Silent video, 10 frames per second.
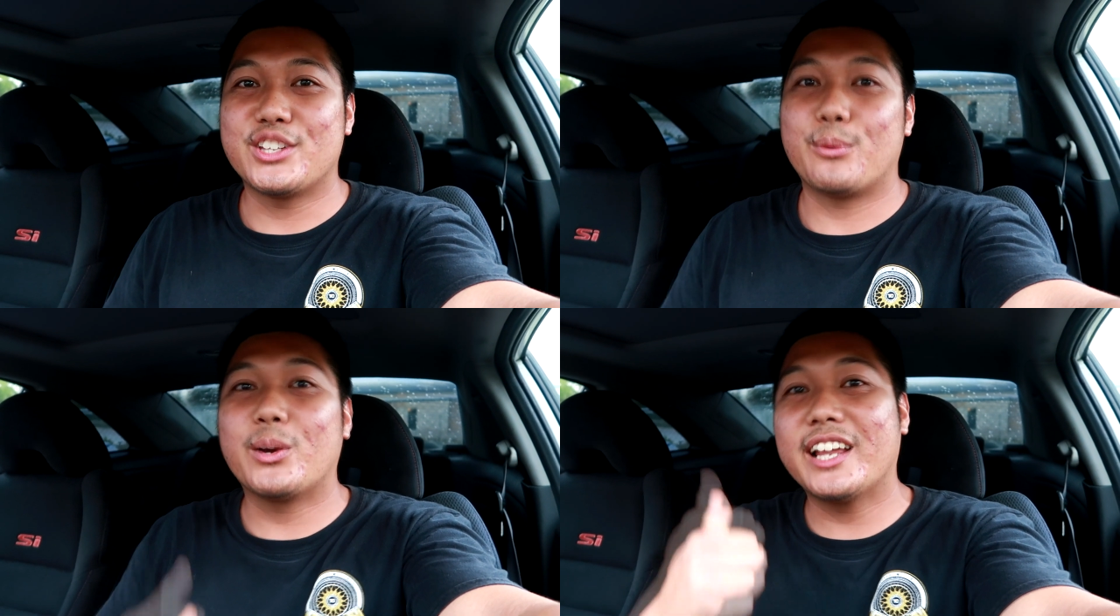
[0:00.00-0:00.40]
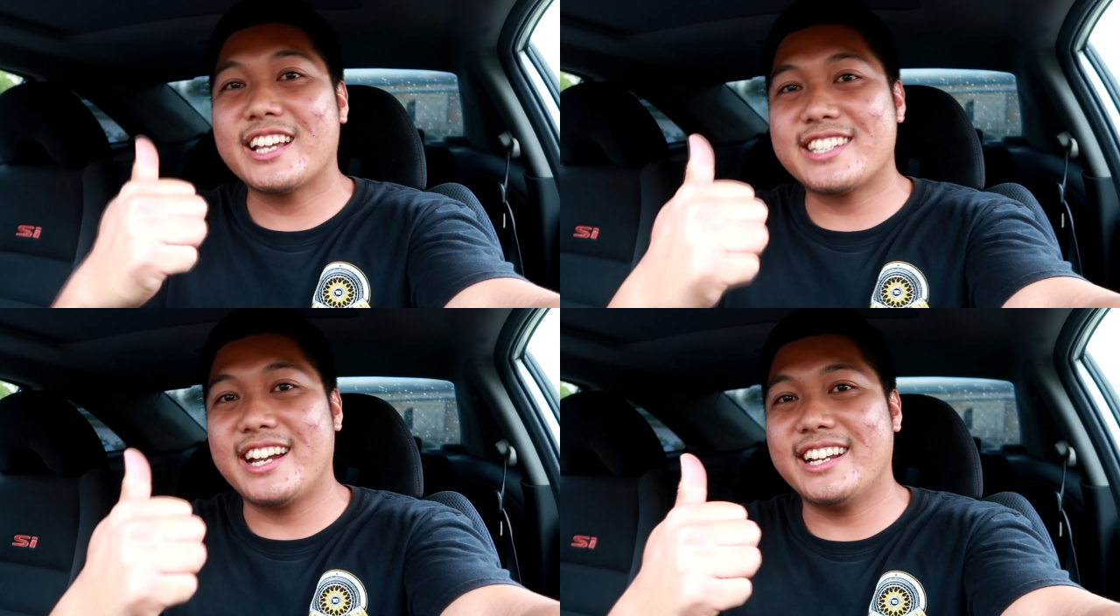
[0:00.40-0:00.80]
so I'm really
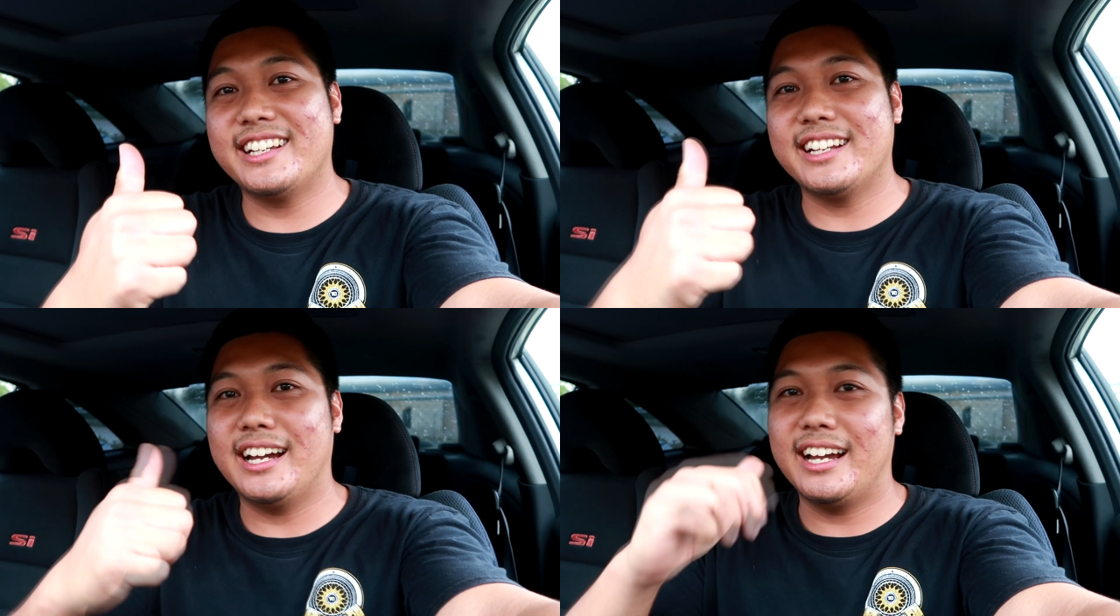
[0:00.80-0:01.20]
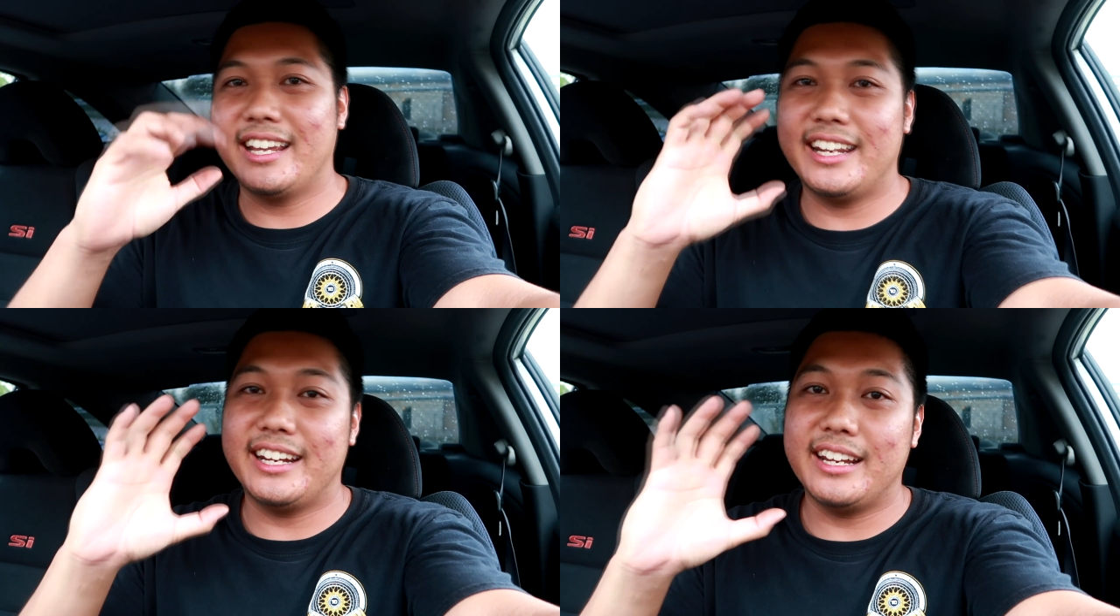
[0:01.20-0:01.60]
excited uh,
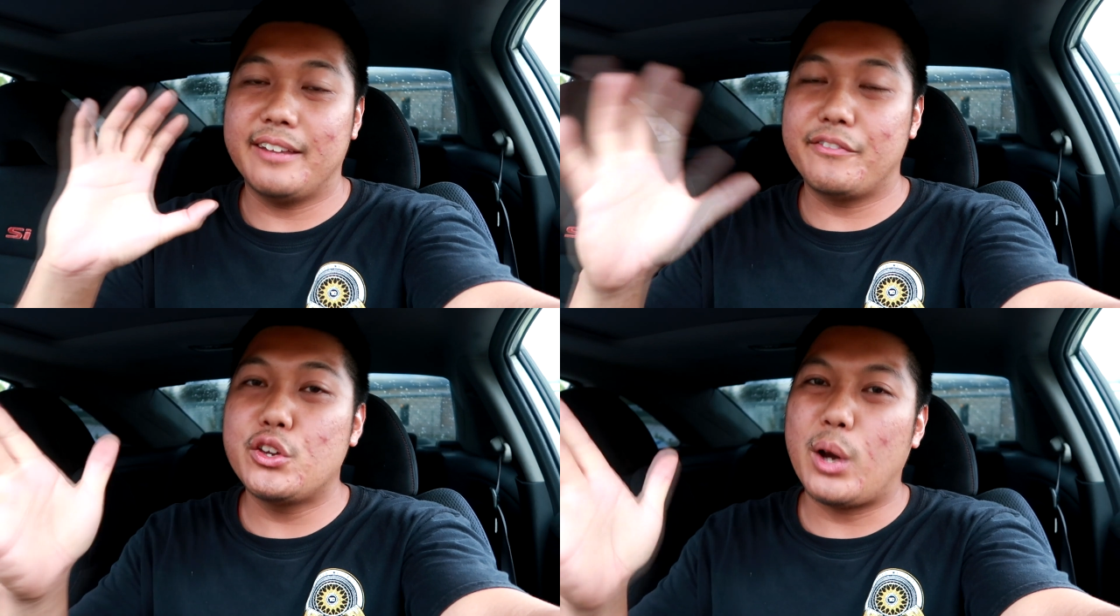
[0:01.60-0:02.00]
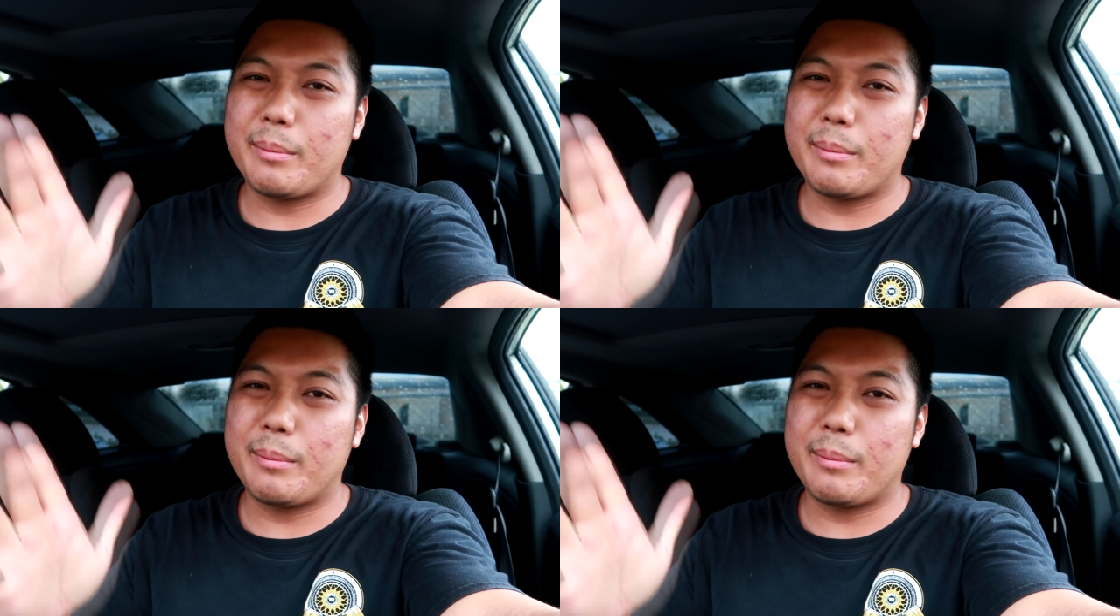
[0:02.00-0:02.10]
in a few